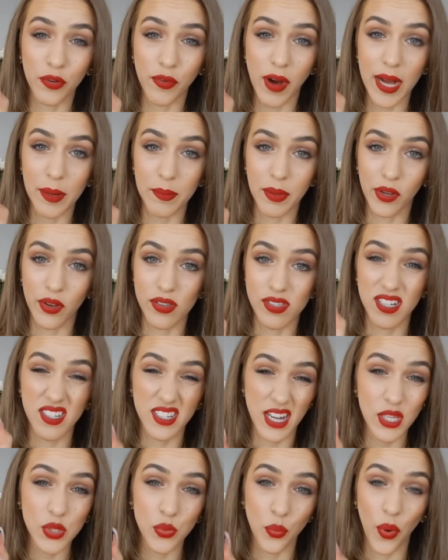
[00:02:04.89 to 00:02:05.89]
great because
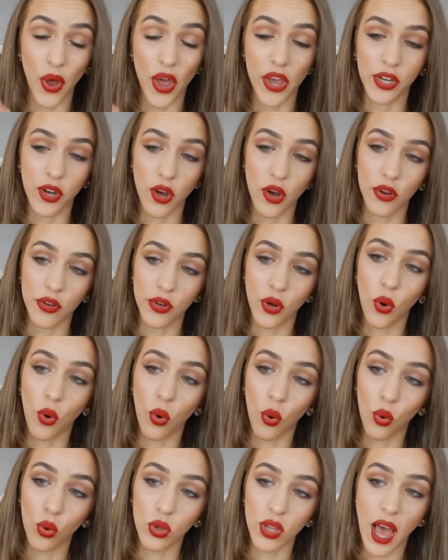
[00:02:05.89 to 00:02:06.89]
it does work on
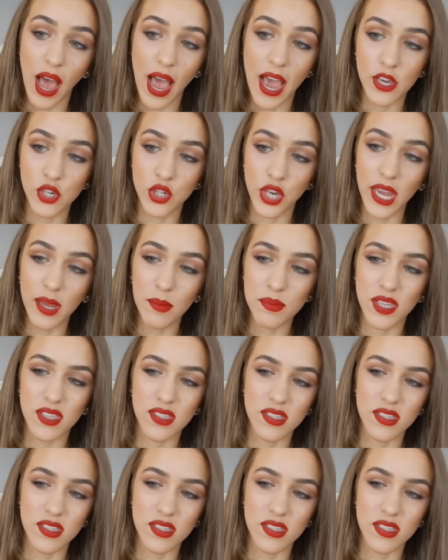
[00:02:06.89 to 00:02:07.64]
all eye shapes.